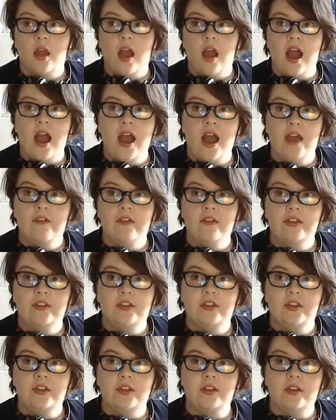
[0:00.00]
I went
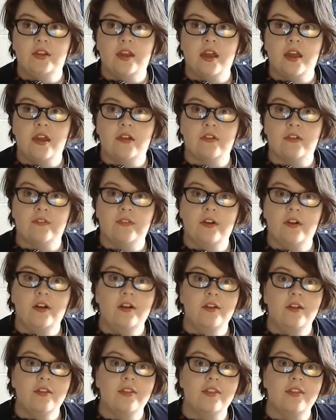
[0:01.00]
to Niagara
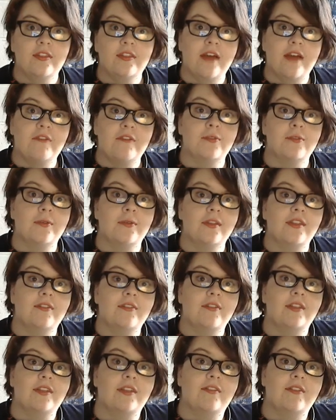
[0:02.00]
Falls. That was really,
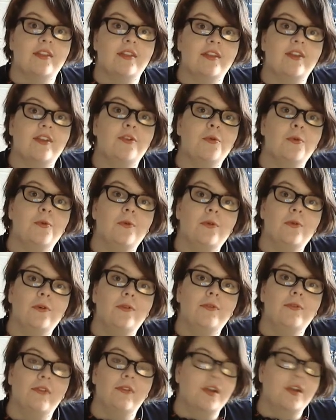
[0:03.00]
really, really cool.
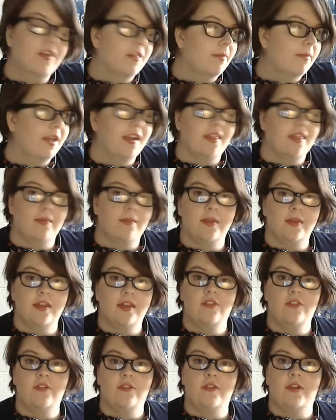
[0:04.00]
We went on the Maid of the
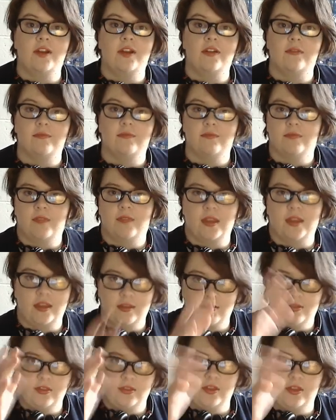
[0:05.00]
Mist. We went on, like,
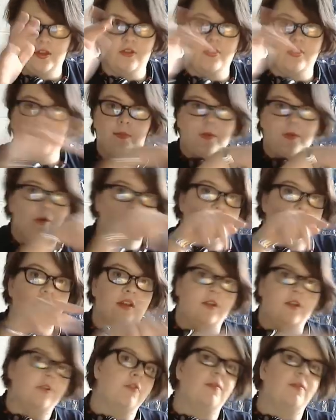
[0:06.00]
you know, the boat
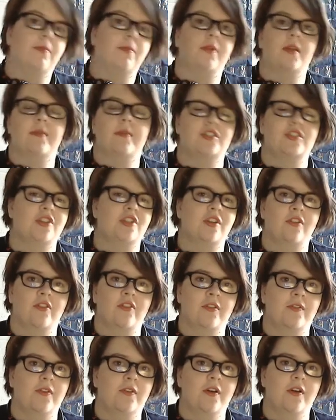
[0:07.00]
that goes pretty much under
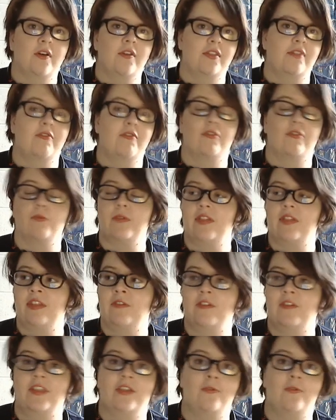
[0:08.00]
the falls. It was really,
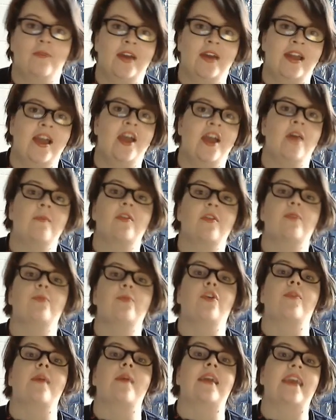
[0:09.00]
really wet. I almost
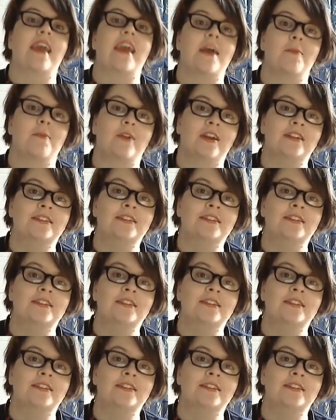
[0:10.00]
broke my camera.